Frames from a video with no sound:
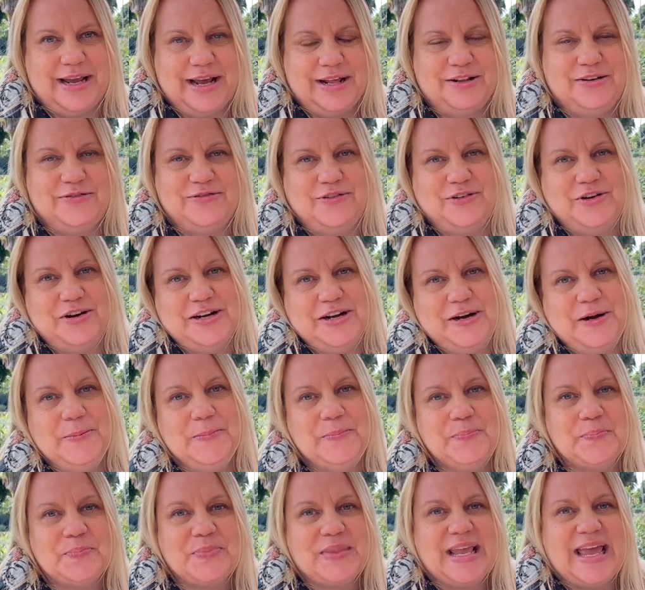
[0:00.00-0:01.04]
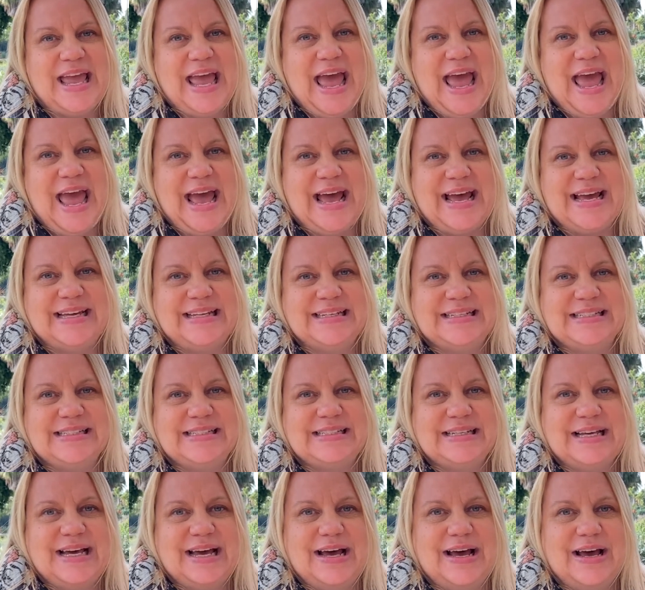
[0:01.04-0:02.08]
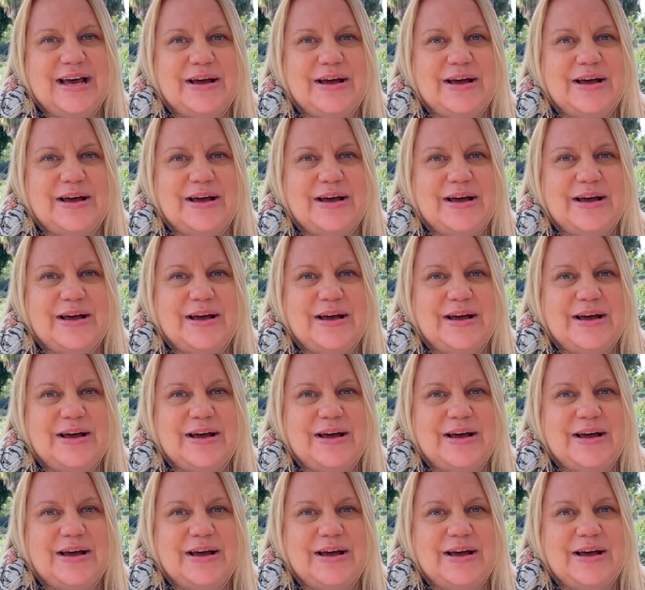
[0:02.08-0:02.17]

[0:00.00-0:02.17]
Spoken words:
California. And